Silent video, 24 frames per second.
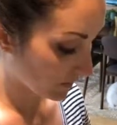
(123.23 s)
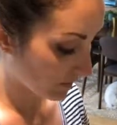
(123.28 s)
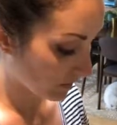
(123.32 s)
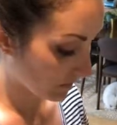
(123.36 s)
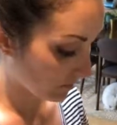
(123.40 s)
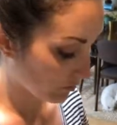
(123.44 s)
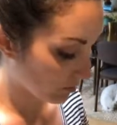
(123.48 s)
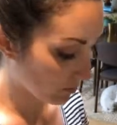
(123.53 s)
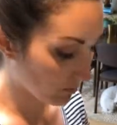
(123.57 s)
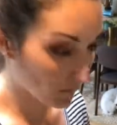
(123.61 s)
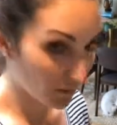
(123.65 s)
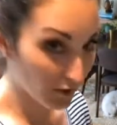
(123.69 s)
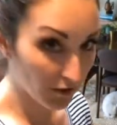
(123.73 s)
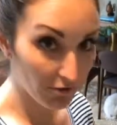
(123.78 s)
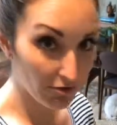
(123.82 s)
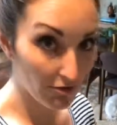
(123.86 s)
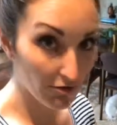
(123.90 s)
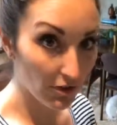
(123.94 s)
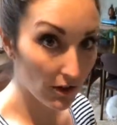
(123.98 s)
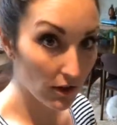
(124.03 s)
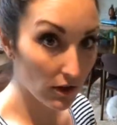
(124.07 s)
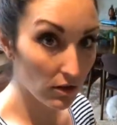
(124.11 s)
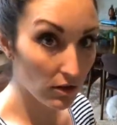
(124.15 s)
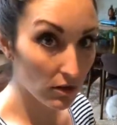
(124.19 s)
I put my
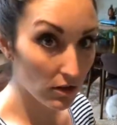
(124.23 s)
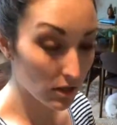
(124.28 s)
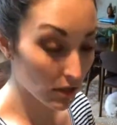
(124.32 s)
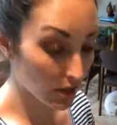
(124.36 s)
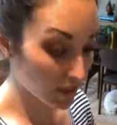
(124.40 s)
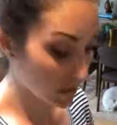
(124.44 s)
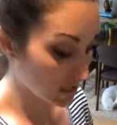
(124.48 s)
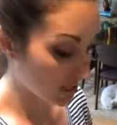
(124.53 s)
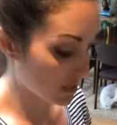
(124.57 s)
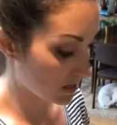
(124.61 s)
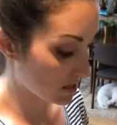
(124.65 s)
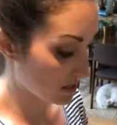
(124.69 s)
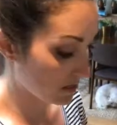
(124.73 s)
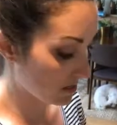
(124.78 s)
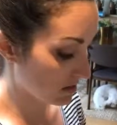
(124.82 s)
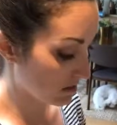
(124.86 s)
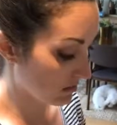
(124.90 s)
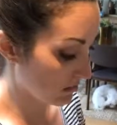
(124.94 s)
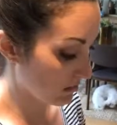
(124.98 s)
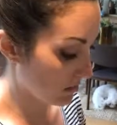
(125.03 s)
funnel in